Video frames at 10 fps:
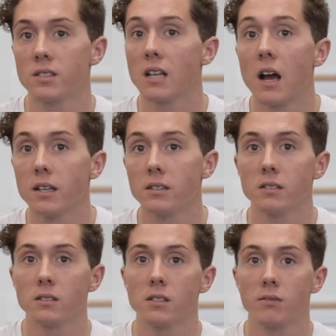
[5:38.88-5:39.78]

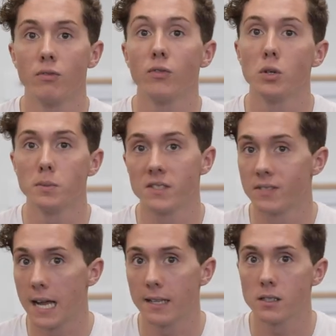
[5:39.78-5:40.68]
styles and forms of
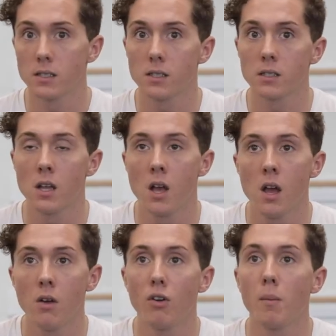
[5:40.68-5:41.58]
dance,
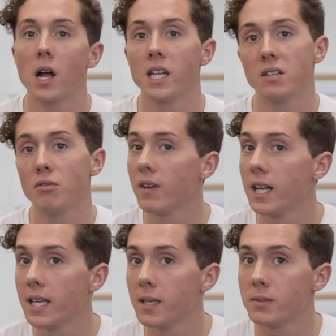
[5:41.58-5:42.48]
from Arlene
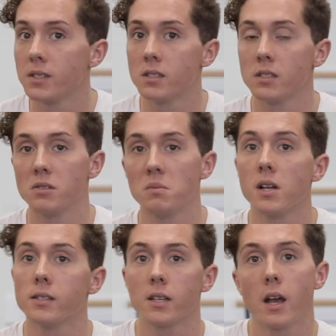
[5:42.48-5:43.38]
Phillips to
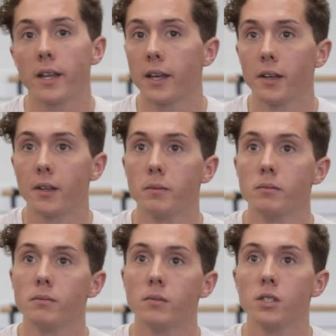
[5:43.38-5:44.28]
West
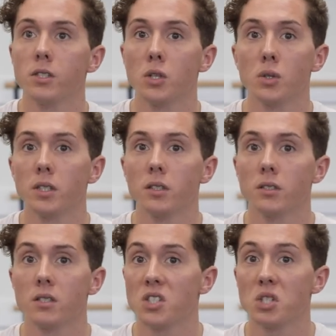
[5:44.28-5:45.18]
Cunningham to Lloyd
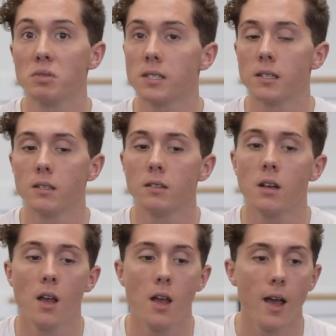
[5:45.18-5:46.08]
Newson.
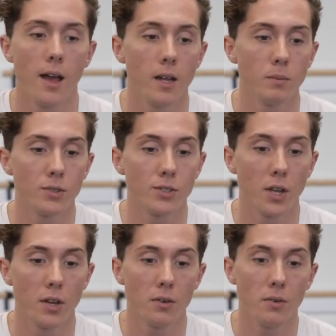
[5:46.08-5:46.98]

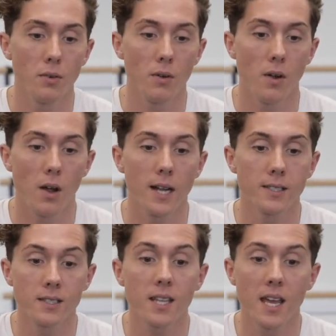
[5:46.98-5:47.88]
So
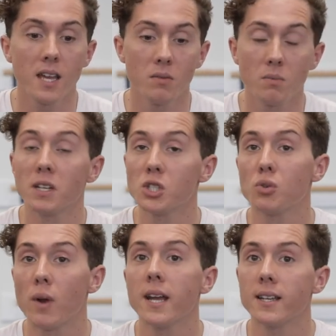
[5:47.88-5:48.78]
I'd say my
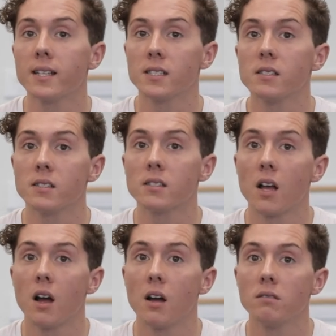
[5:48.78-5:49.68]
training did
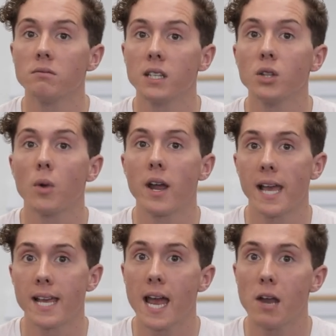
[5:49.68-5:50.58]
start in the
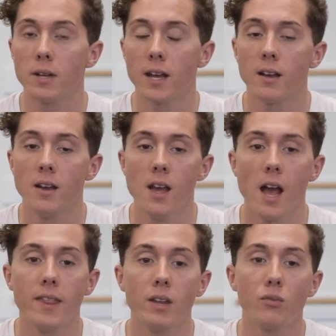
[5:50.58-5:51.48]
Reigate area.
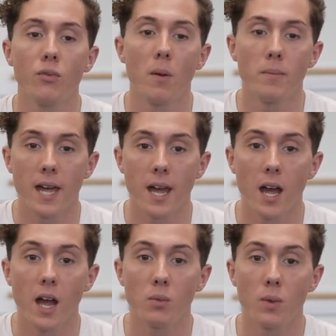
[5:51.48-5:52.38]
And then from
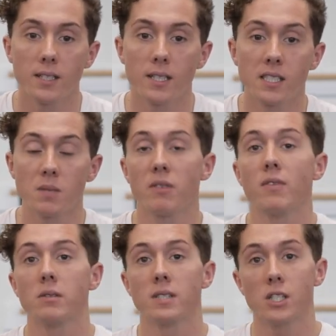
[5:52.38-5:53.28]
there, I went and did my
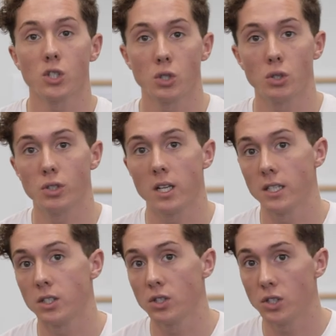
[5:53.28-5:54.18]
foundation course at
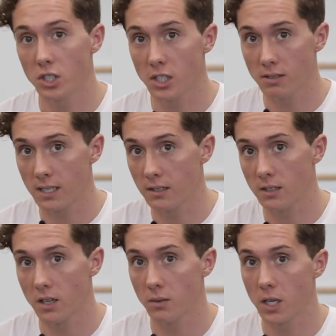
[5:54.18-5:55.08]
London Studio
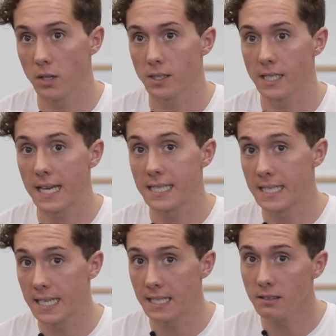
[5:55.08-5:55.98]
Centre when I was
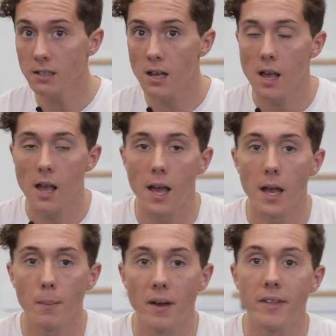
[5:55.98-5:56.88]
18.
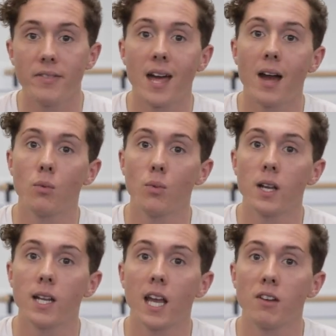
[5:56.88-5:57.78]
And then that
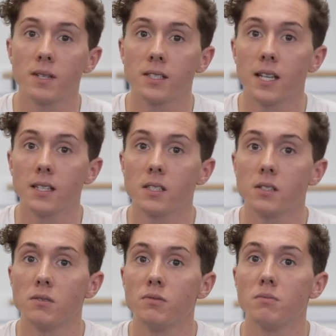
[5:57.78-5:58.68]
really gave me a sense
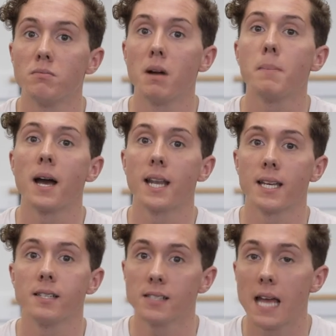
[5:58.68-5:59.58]
of my
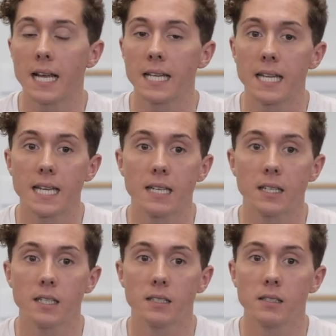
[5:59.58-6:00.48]
ballet
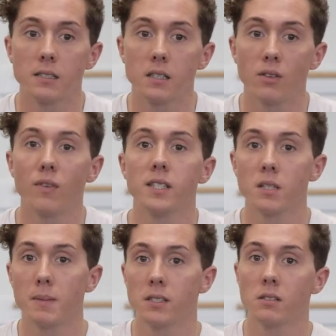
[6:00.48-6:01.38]
technique and the
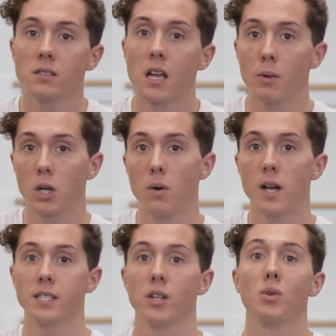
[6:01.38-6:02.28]
fundamentals that are
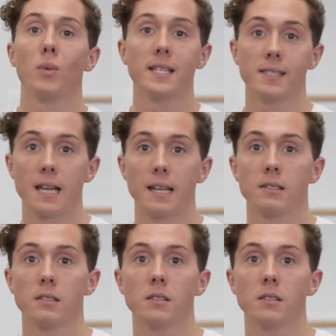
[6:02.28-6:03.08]
required on the West End.